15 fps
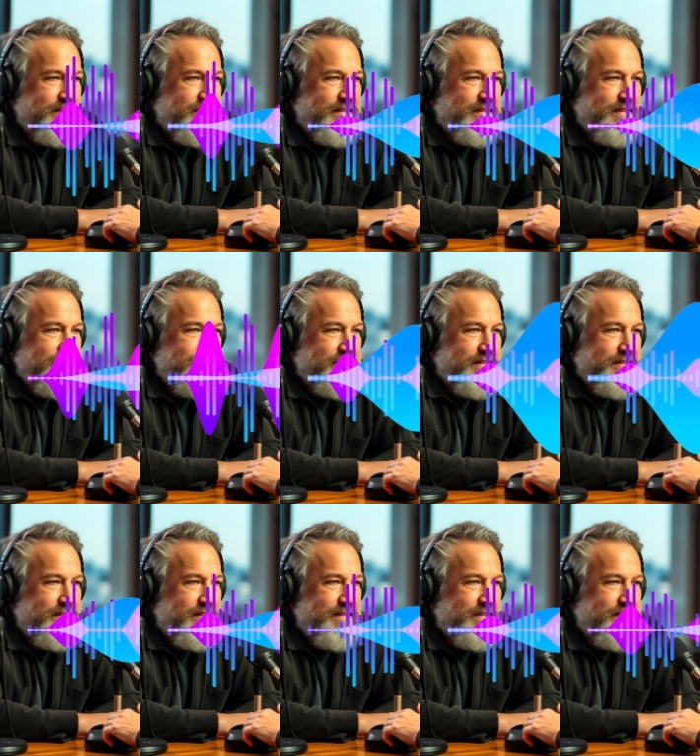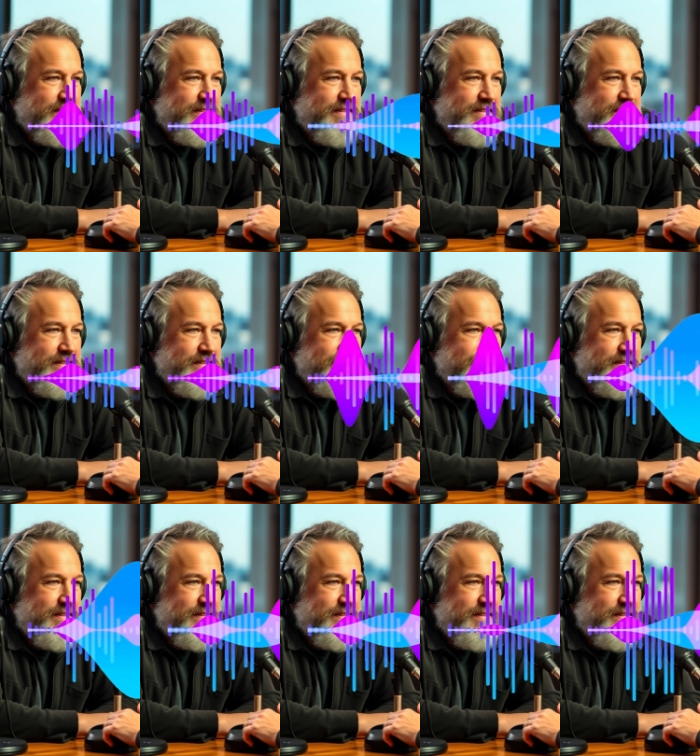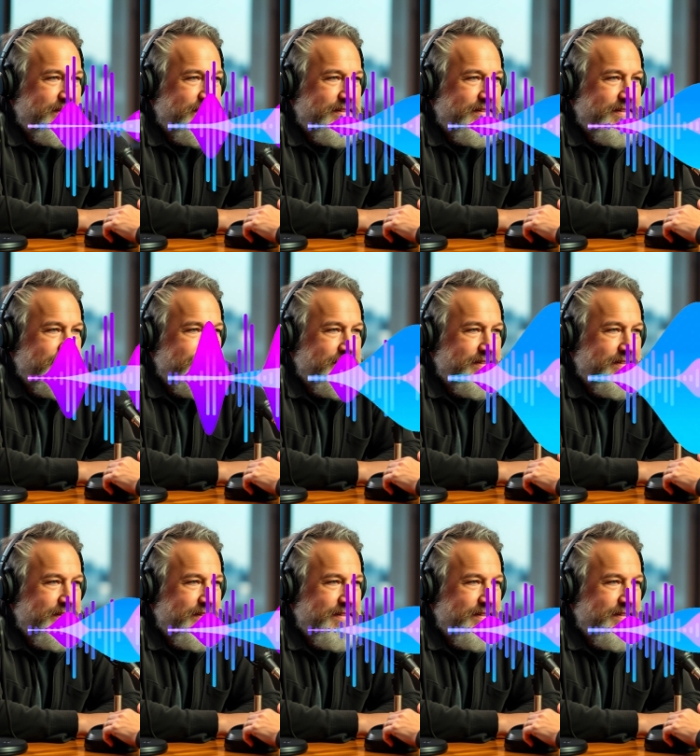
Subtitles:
In martial arts, just like in any field,